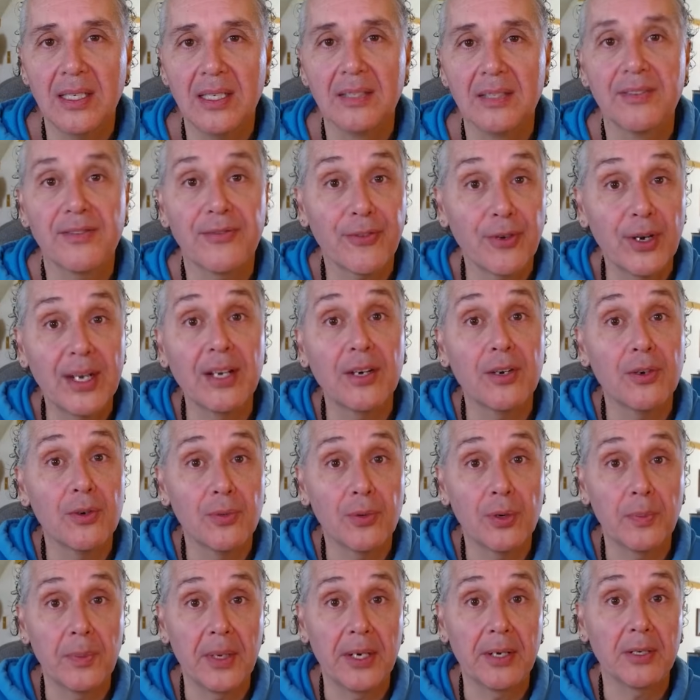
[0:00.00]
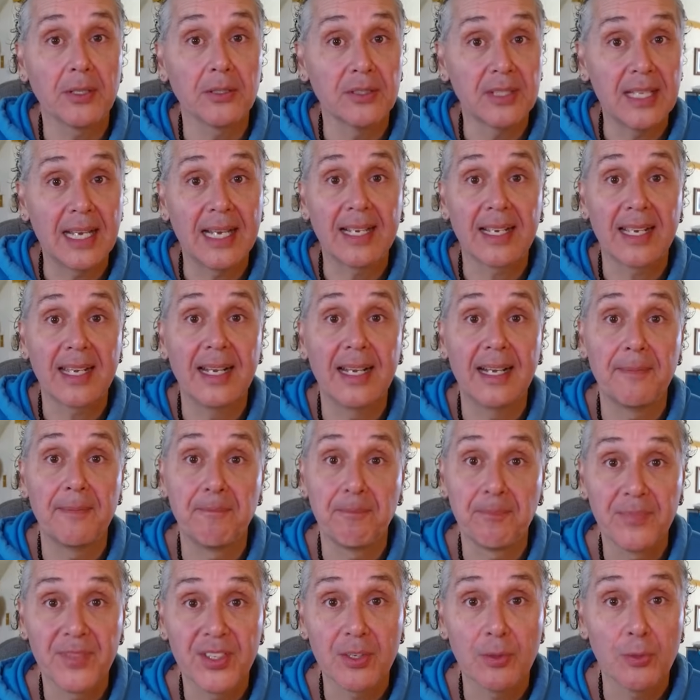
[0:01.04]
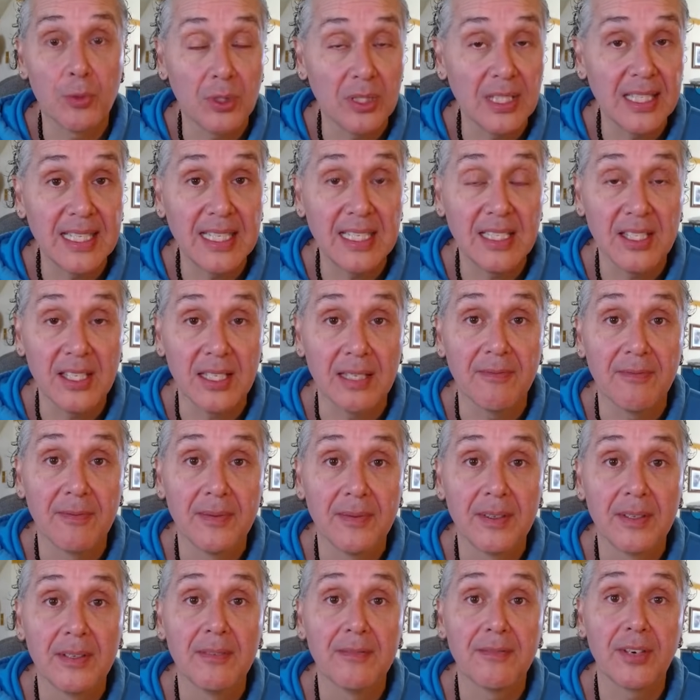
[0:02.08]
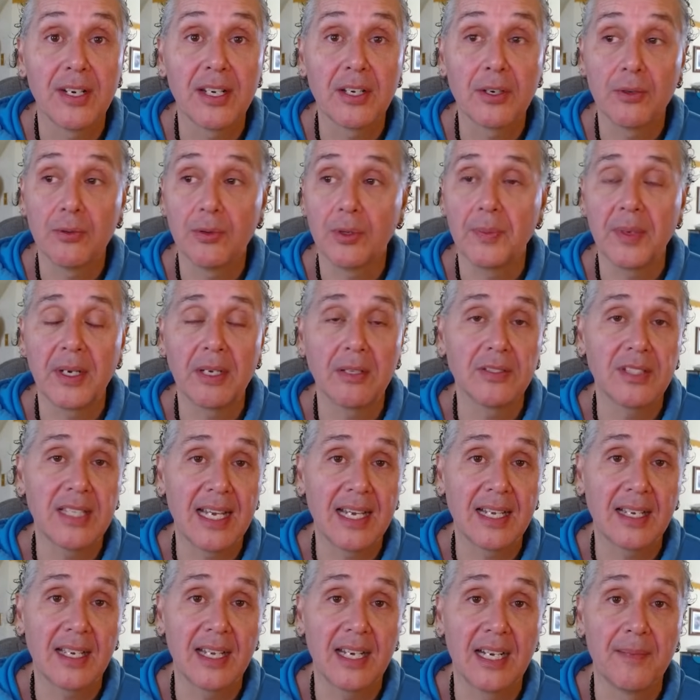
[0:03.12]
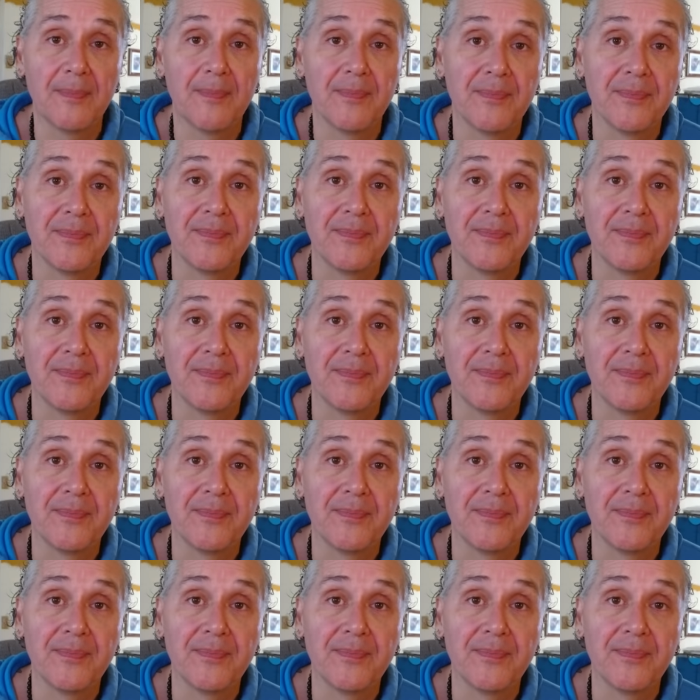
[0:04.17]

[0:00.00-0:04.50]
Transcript: is francoromero.com. So really easy, francoromero.com.